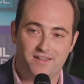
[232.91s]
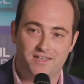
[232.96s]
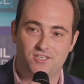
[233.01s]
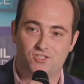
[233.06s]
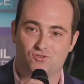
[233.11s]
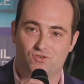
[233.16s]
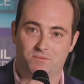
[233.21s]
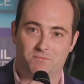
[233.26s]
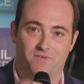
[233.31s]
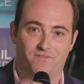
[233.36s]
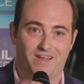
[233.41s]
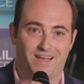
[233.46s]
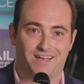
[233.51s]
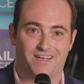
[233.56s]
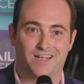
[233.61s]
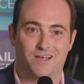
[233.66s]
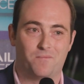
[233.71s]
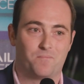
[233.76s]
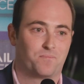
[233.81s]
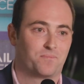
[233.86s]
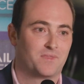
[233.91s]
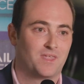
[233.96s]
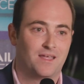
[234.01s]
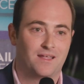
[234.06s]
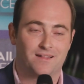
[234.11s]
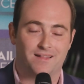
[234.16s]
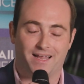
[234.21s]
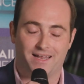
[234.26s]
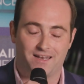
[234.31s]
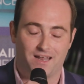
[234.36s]
stream of income,
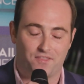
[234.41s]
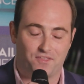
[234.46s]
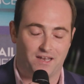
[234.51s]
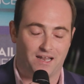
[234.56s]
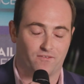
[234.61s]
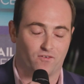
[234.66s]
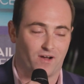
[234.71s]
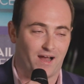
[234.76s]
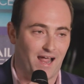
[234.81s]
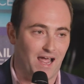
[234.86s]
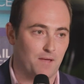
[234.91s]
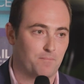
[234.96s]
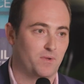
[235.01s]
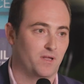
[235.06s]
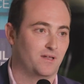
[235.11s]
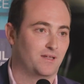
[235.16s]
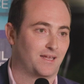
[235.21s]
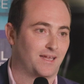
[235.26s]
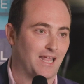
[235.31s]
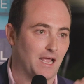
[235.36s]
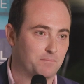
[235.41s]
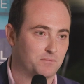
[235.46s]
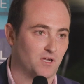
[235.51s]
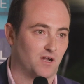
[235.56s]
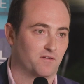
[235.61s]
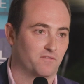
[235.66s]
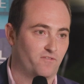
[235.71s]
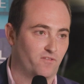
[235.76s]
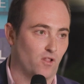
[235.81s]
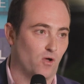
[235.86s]
like nothing ever happened. It kept
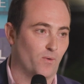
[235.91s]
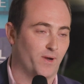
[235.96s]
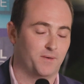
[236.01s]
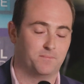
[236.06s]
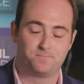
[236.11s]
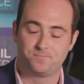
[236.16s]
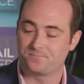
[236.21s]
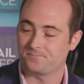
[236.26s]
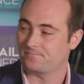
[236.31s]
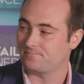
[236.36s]
on flowing.